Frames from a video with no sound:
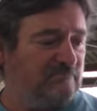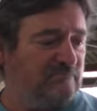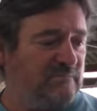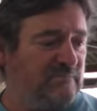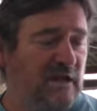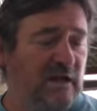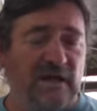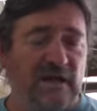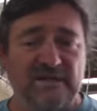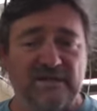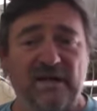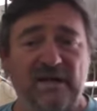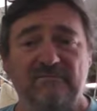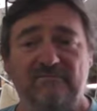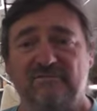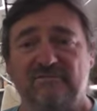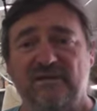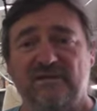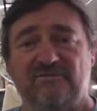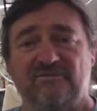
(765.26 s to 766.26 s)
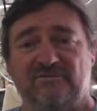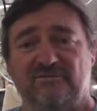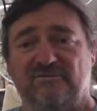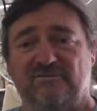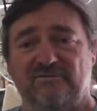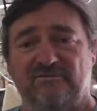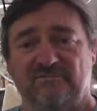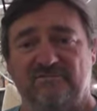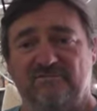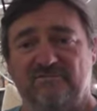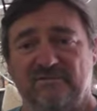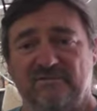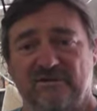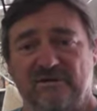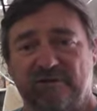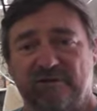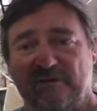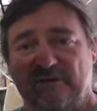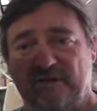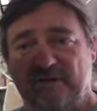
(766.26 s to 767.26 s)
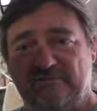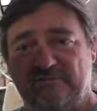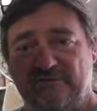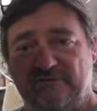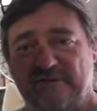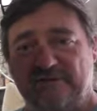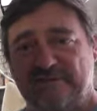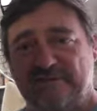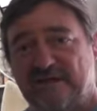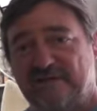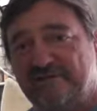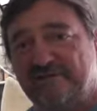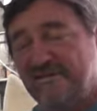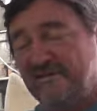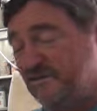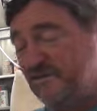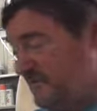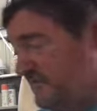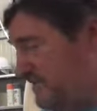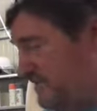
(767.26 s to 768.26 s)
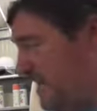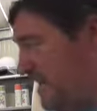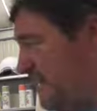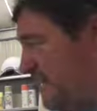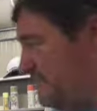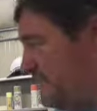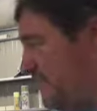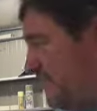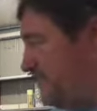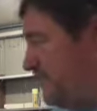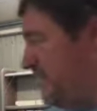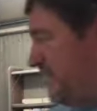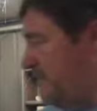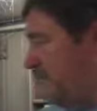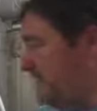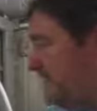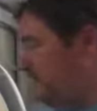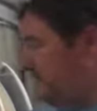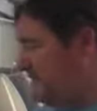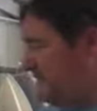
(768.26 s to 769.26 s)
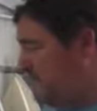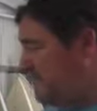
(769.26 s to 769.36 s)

Yeah, it's fantastic, and that'll be going.